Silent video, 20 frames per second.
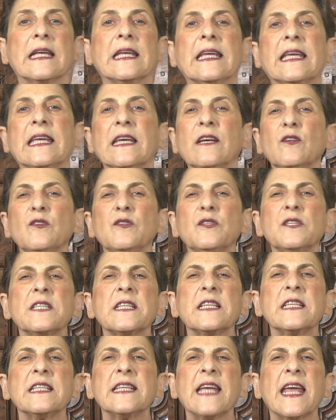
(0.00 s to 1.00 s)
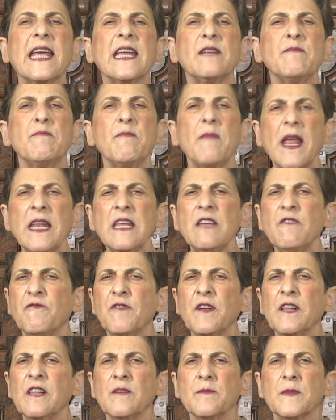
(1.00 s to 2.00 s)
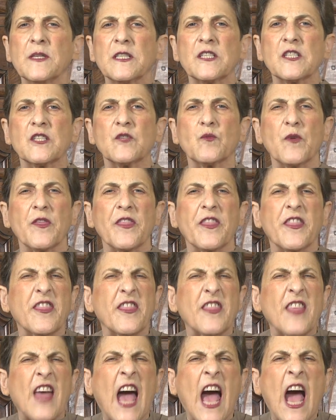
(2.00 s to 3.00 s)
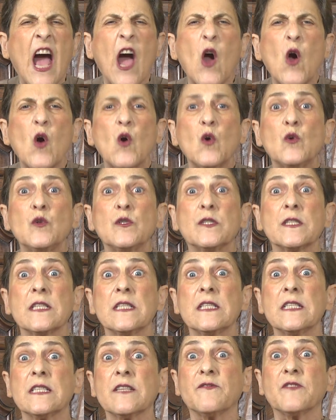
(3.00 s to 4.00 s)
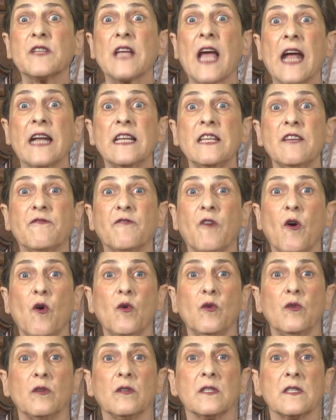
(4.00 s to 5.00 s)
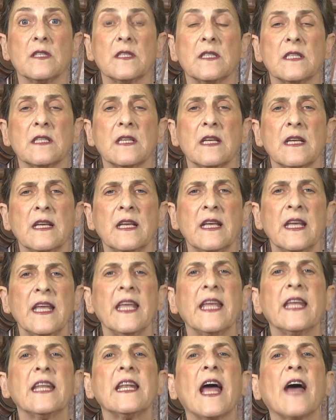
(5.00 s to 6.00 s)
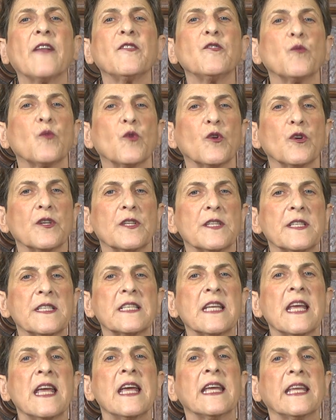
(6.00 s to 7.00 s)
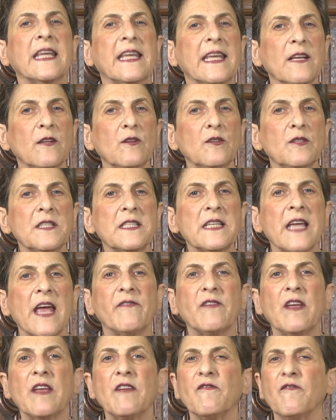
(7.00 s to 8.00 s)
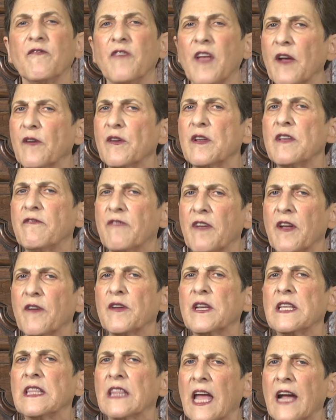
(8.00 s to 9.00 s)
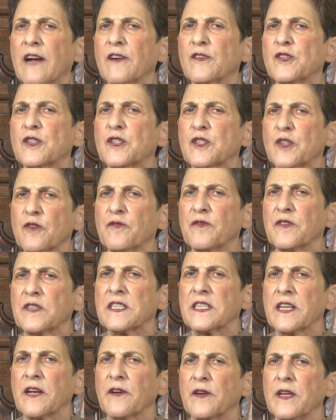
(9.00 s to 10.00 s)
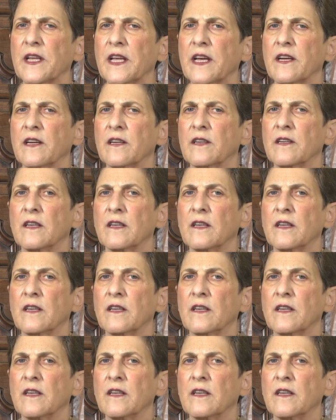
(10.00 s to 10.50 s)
Gills contain many filaments with thousands of tiny folds. In other words, gills have a very, very large surface area.